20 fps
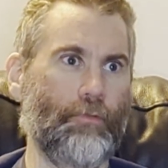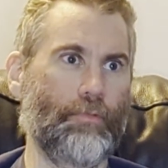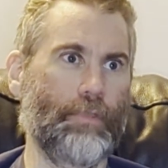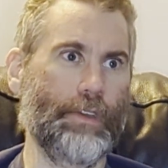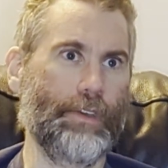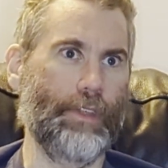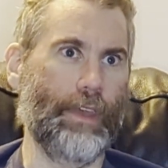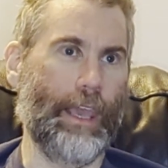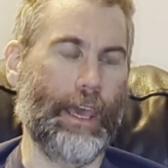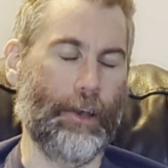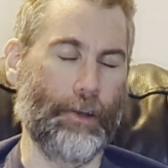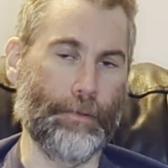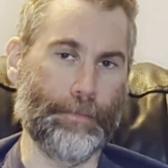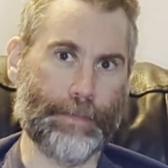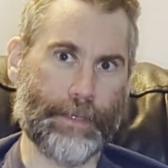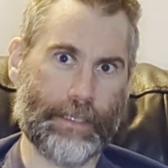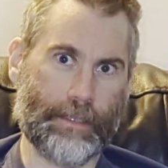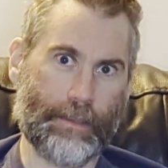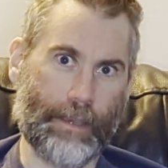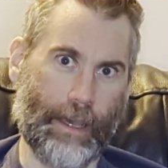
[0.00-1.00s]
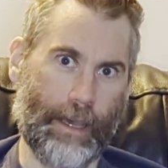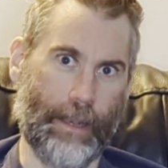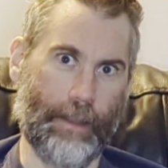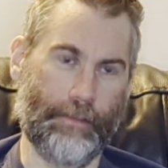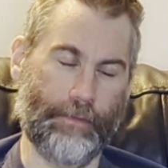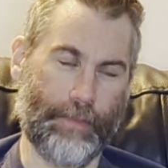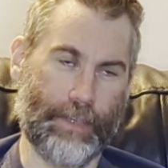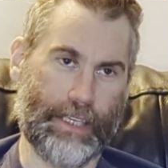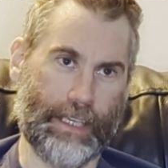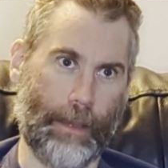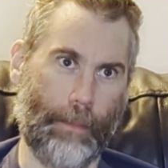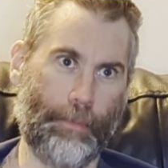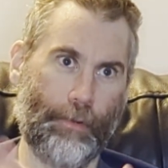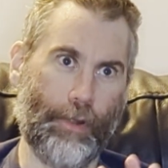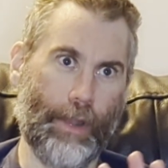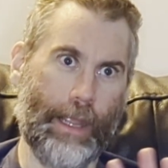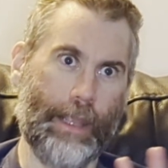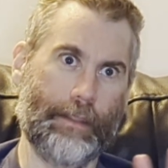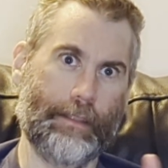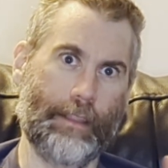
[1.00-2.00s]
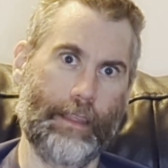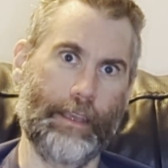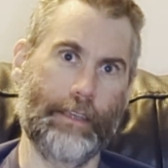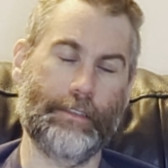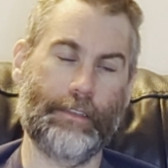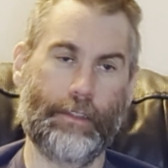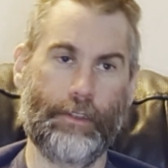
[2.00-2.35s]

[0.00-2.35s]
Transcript: really helps kind of separate these